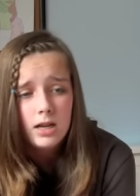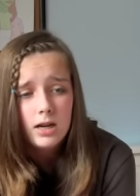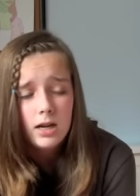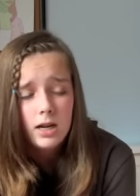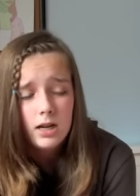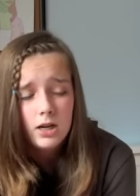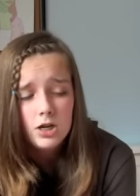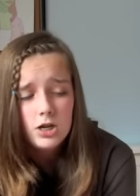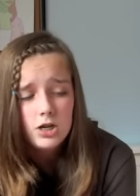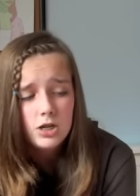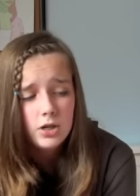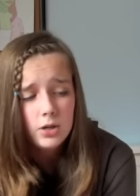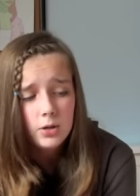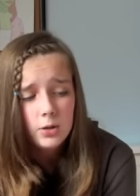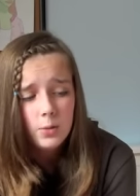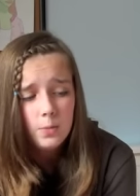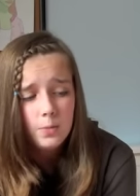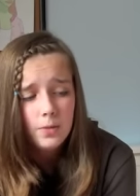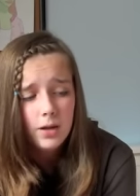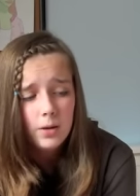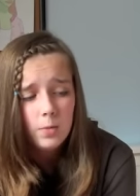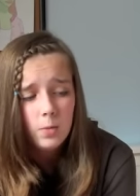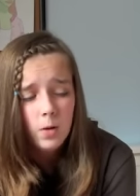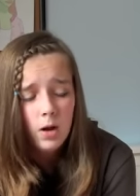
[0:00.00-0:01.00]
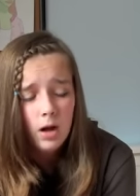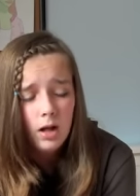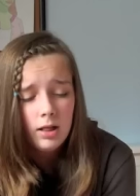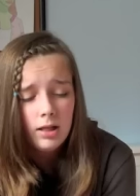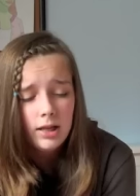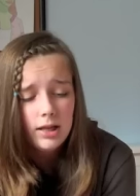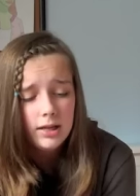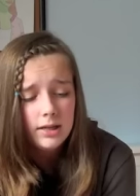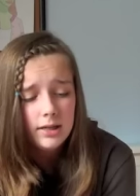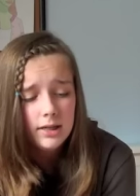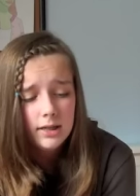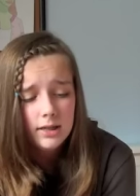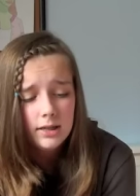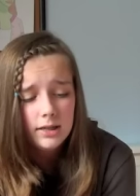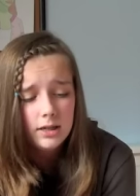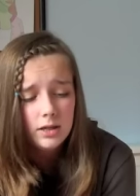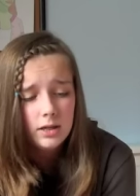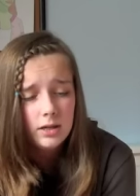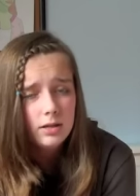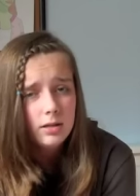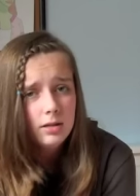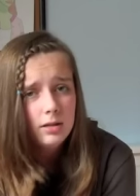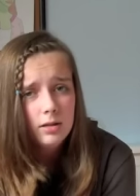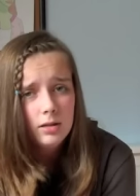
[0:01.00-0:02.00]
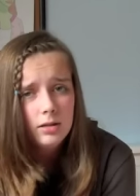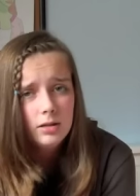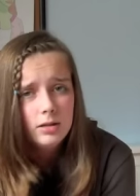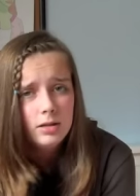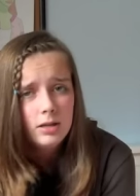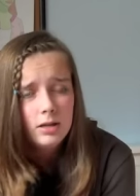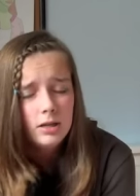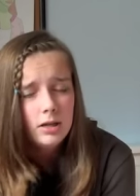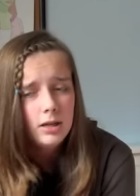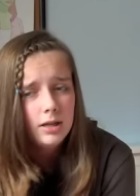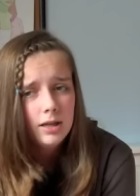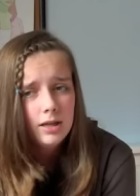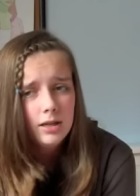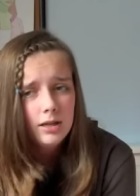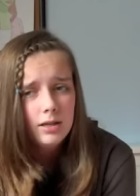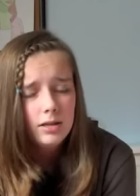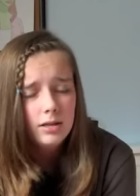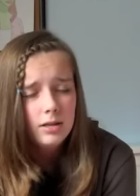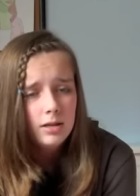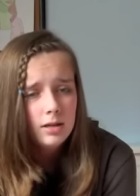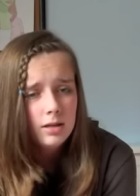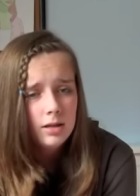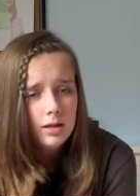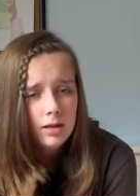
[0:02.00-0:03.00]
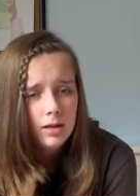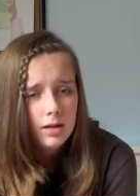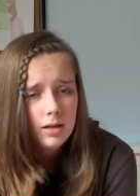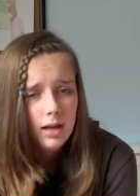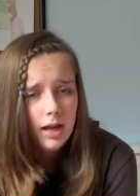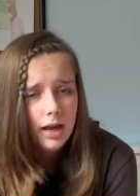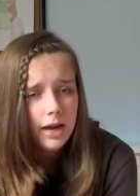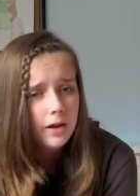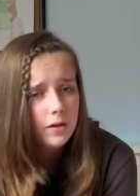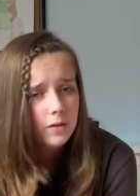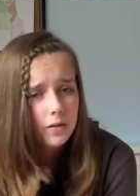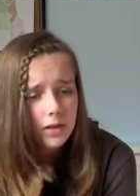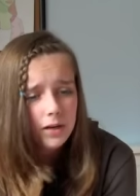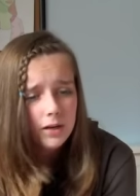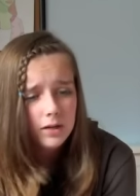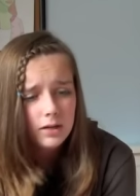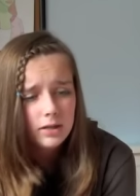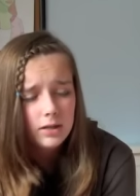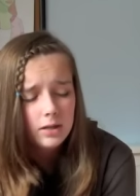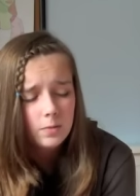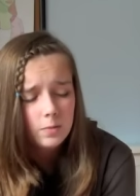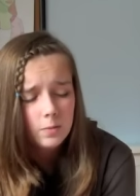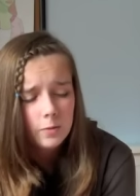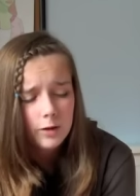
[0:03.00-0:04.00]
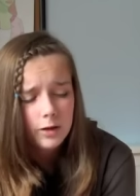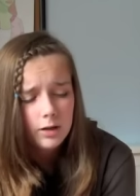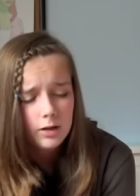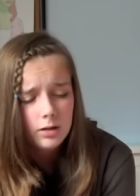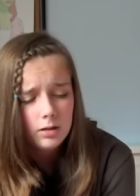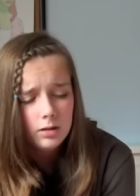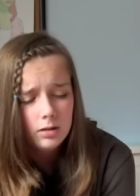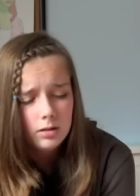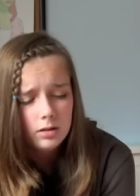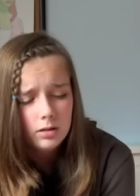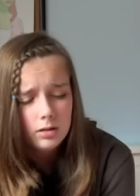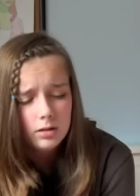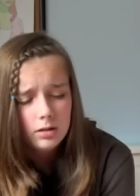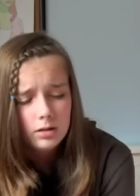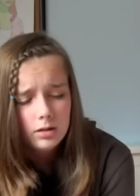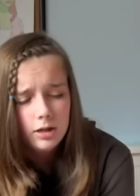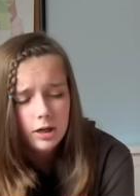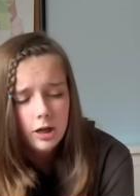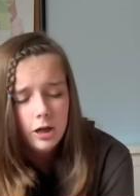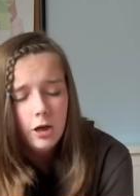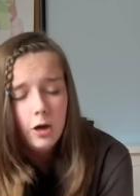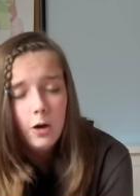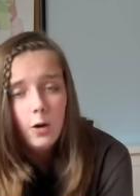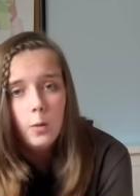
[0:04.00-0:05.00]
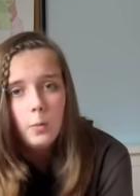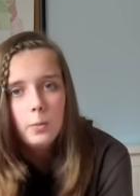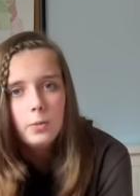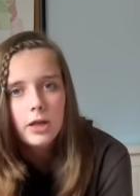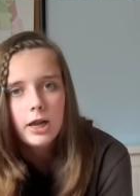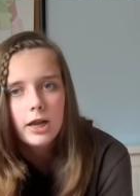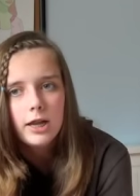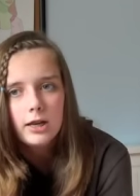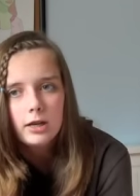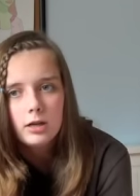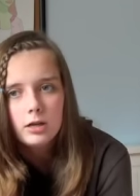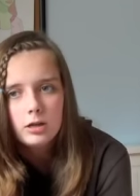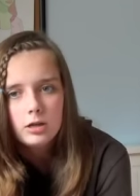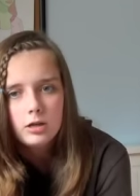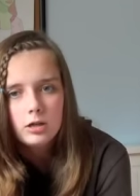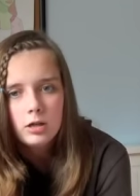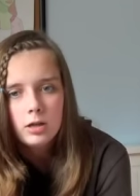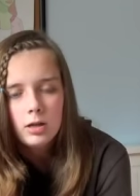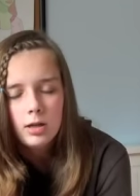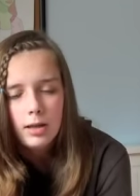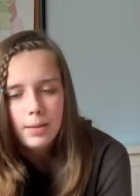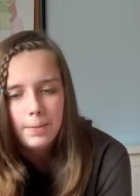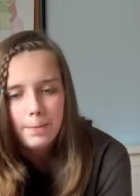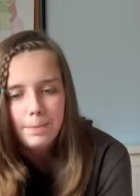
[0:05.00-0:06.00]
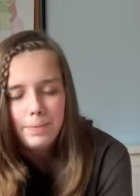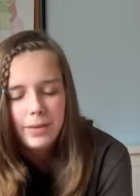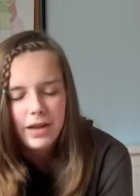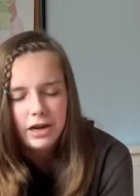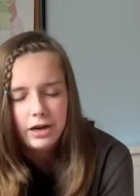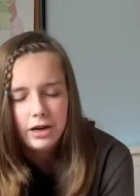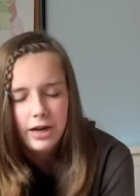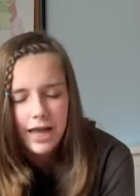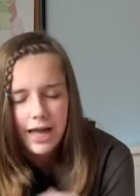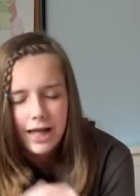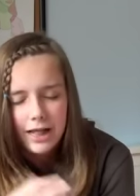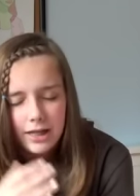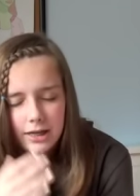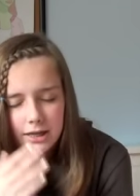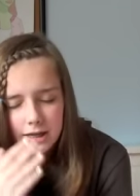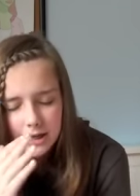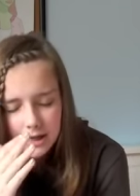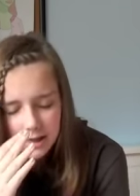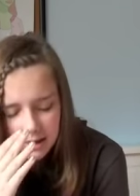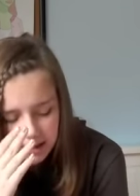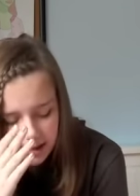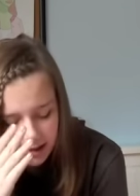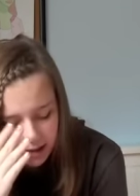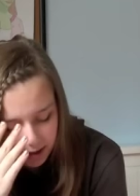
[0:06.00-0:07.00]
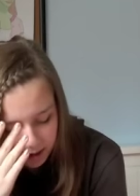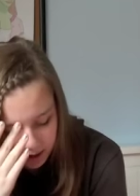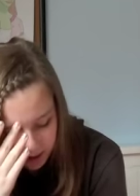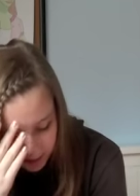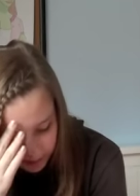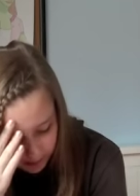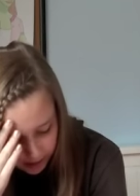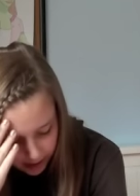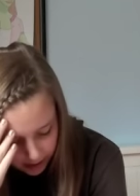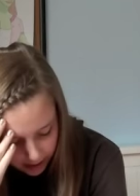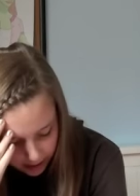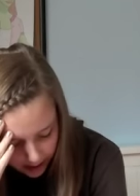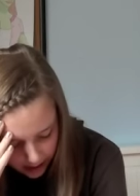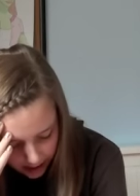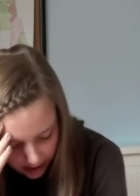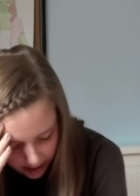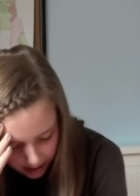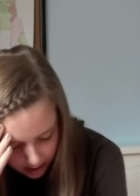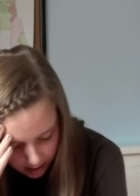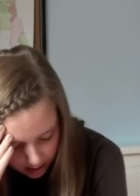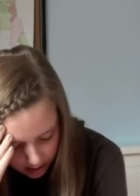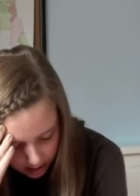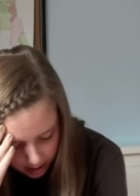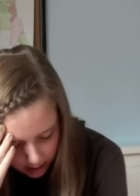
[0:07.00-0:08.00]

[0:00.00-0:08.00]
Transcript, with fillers: And I just hope that Wally's still out there somewhere. I hope that Barry Allen didn't disappear yet